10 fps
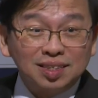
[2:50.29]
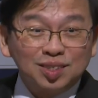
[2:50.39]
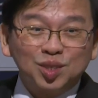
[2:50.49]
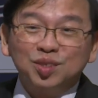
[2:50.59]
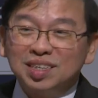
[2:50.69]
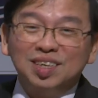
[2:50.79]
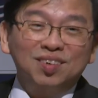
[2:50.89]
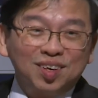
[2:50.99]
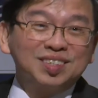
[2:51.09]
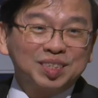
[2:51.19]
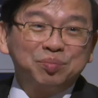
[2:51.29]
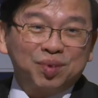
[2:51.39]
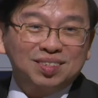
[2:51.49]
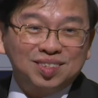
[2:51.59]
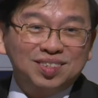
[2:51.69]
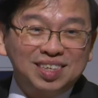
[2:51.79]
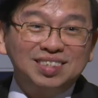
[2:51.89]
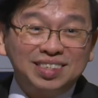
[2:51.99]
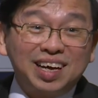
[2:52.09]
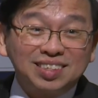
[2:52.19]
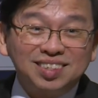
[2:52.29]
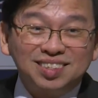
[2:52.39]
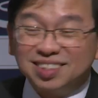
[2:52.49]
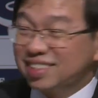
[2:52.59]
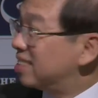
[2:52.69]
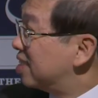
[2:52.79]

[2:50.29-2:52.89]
So they give a lot of support to these young teachers.